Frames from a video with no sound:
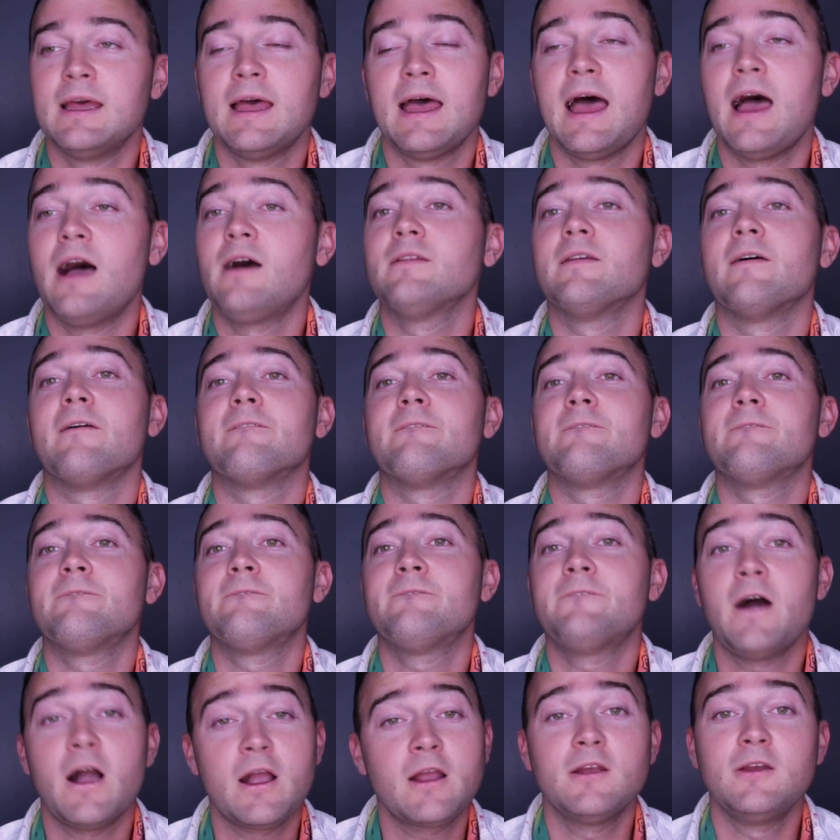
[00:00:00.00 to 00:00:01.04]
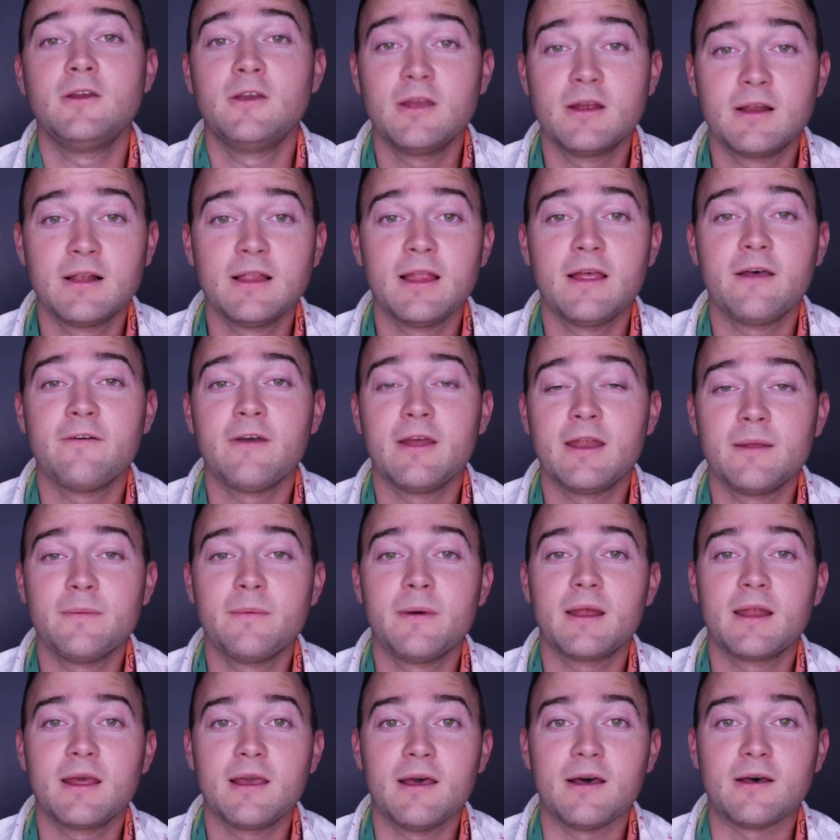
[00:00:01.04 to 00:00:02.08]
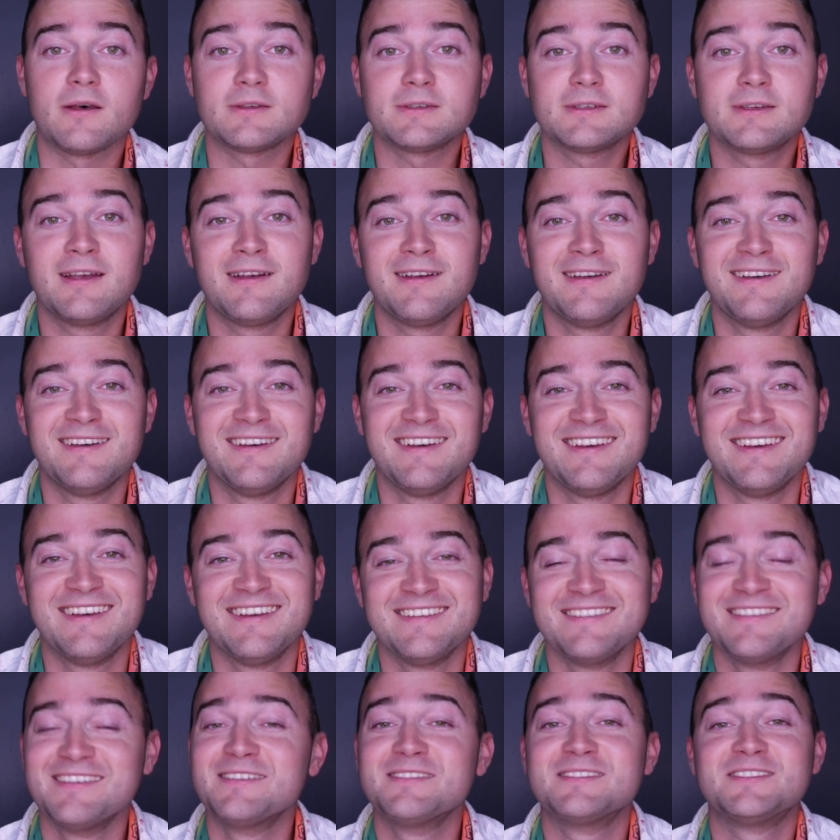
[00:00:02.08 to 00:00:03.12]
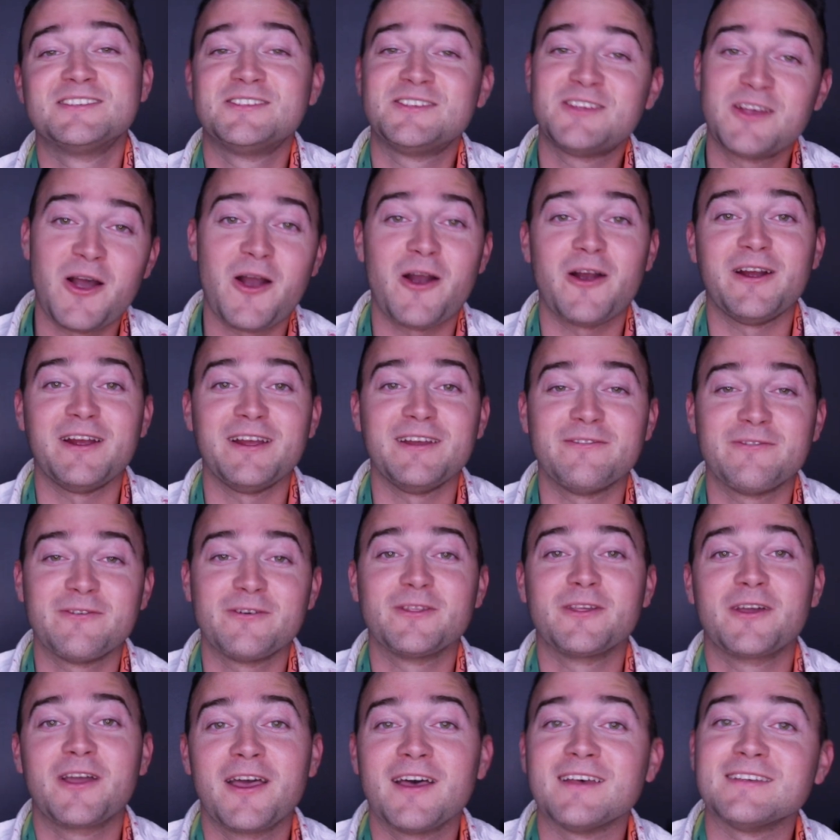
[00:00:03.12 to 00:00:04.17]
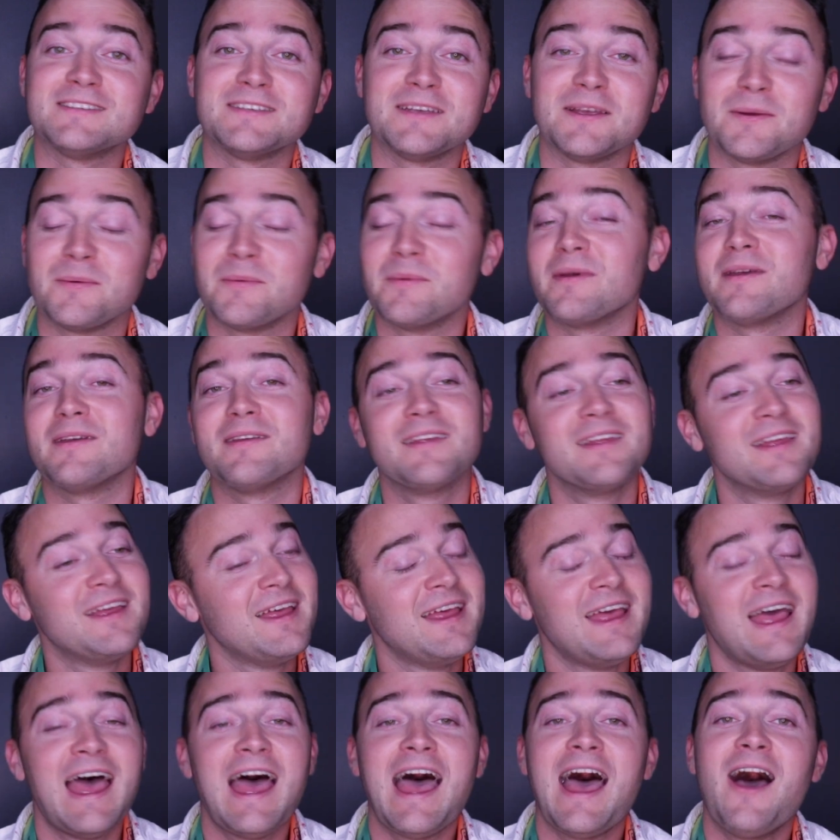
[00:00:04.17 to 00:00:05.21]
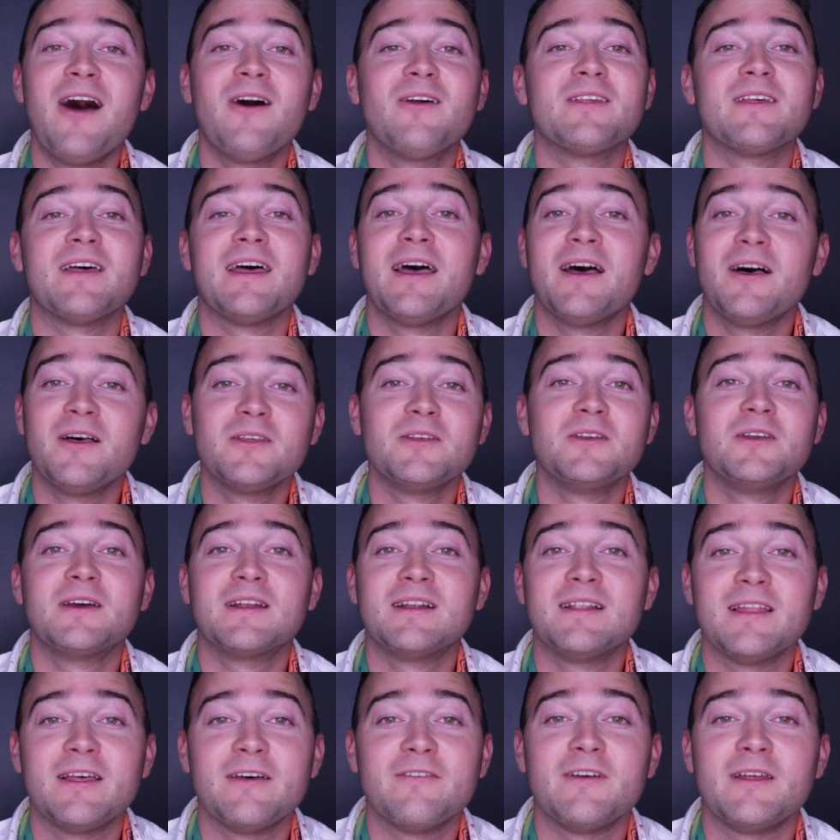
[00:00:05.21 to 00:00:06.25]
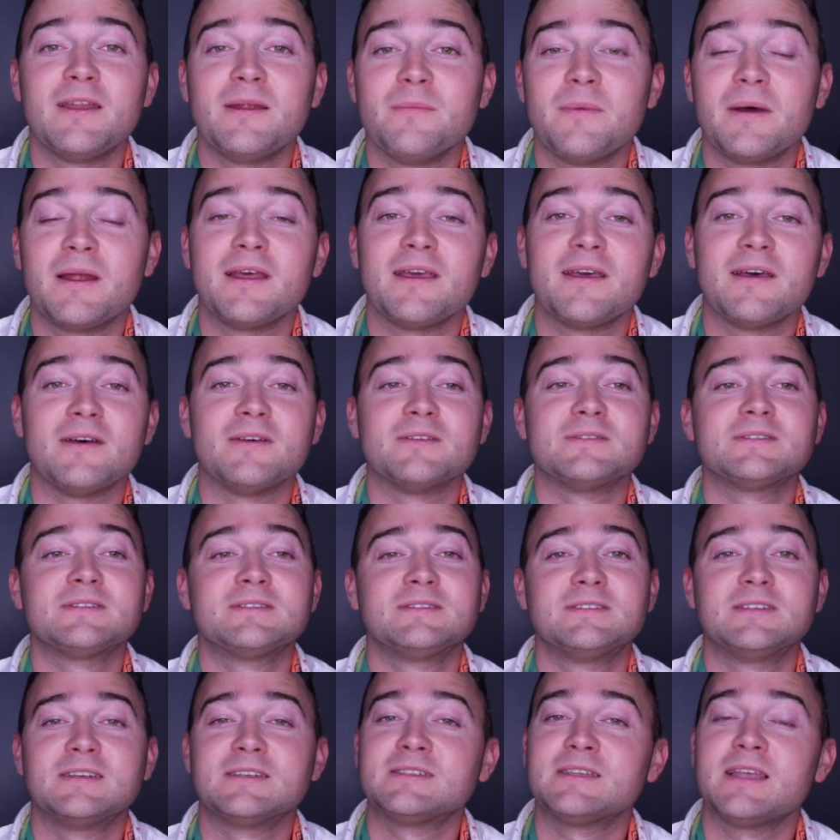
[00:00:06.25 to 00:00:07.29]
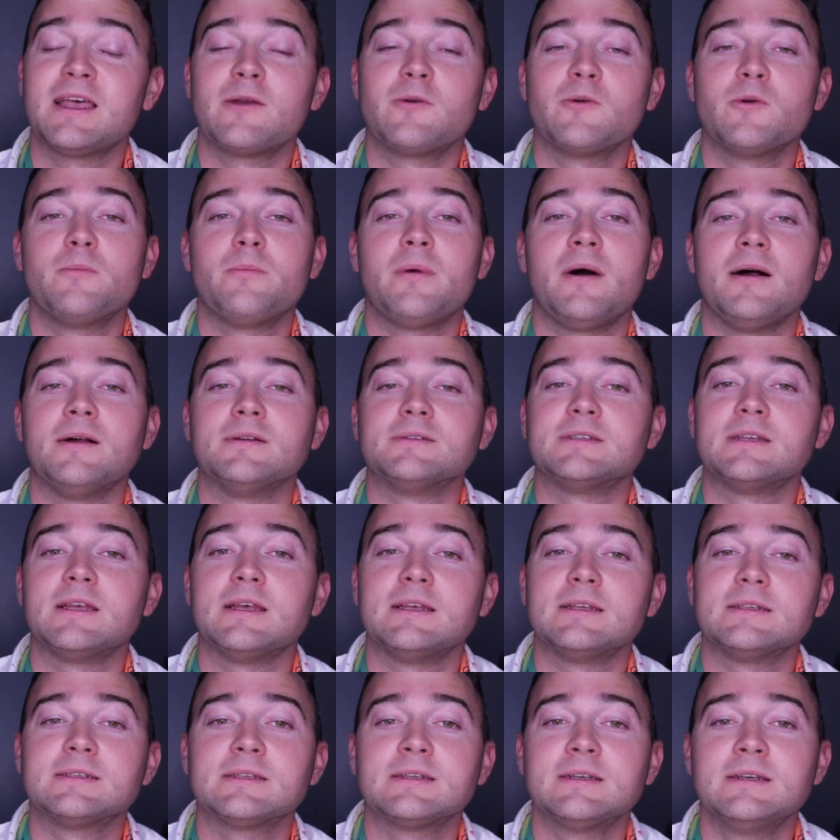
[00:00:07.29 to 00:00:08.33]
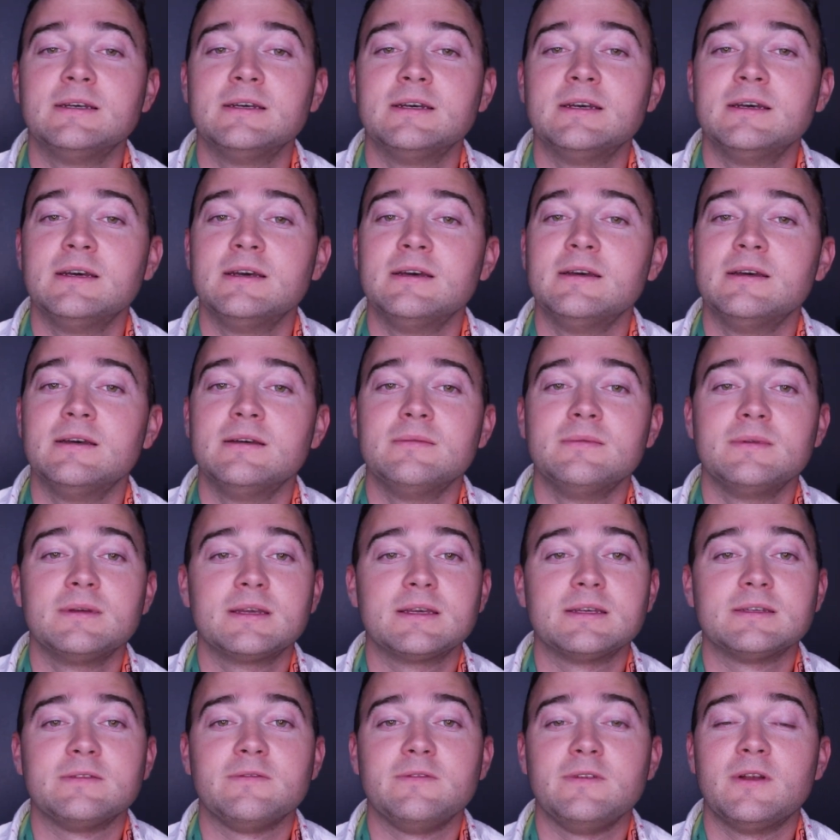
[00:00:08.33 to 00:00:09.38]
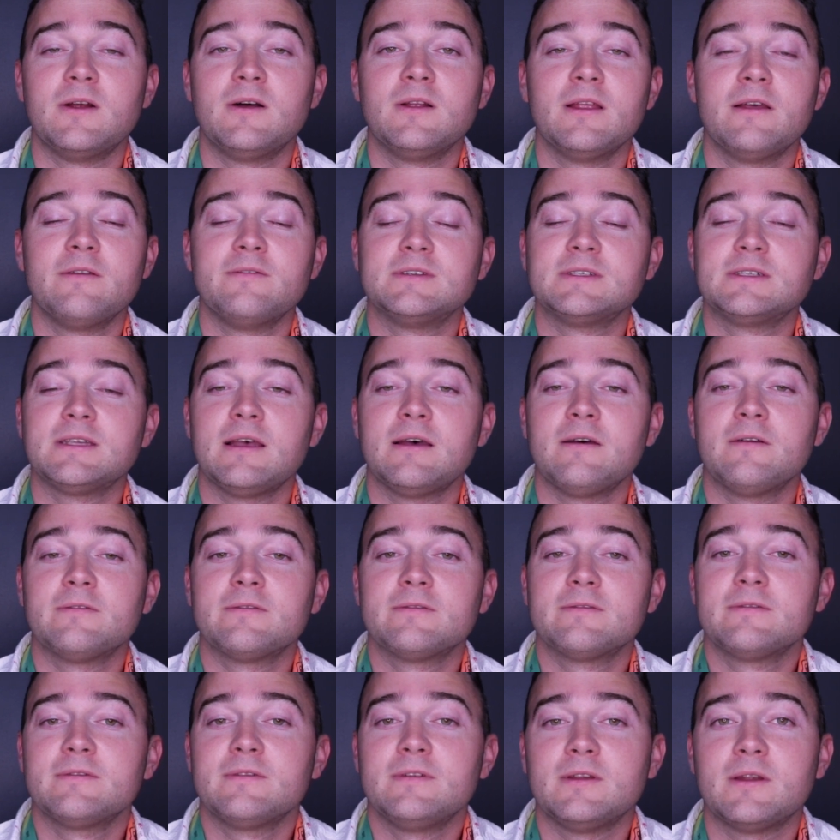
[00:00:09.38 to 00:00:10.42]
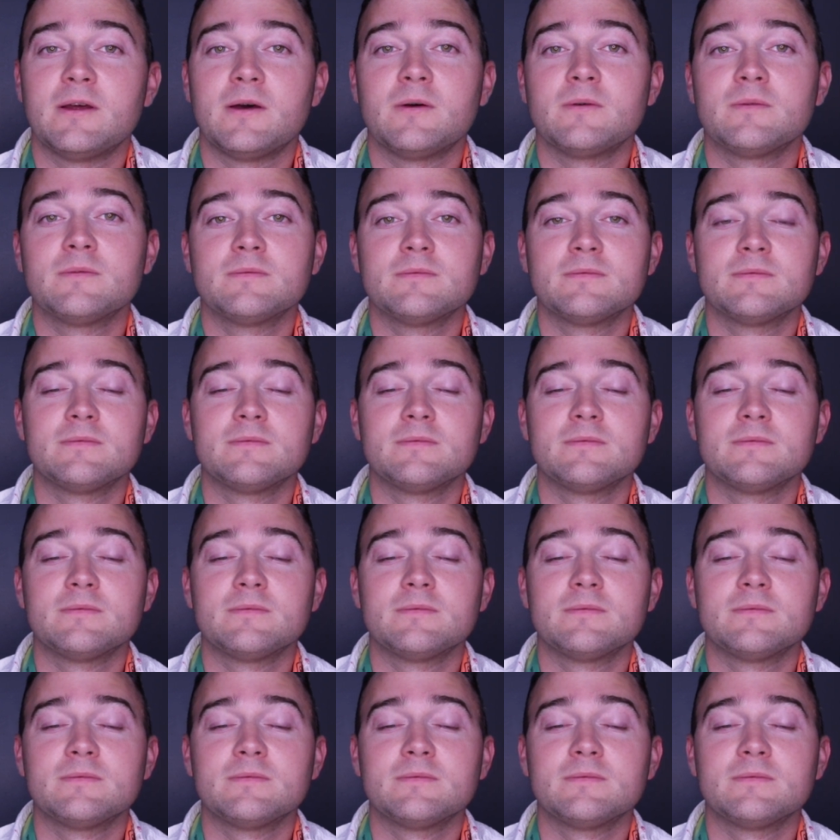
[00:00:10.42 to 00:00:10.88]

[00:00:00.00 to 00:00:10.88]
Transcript: how the fuck are you gonna love anybody else? Sorry for the cussing, but how the hell are you gonna love anybody else? Just like RuPaul says. Because if you don't love yourself, you know,